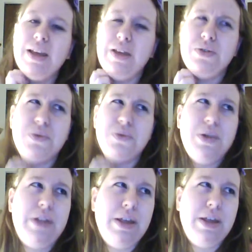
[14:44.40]
That was
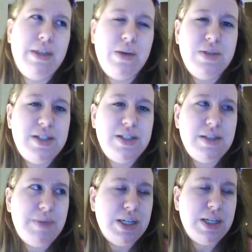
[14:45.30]
one thing that was a
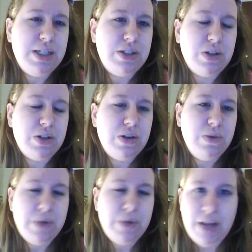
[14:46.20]
big concern
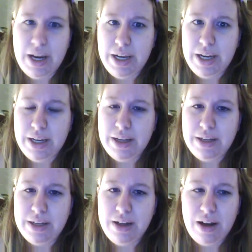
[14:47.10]
when I
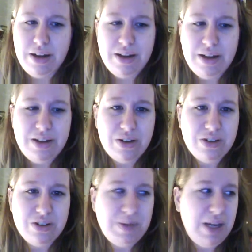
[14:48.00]
got a doll
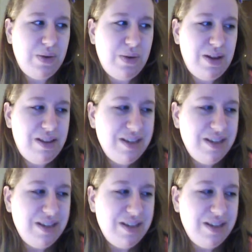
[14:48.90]
to begin with.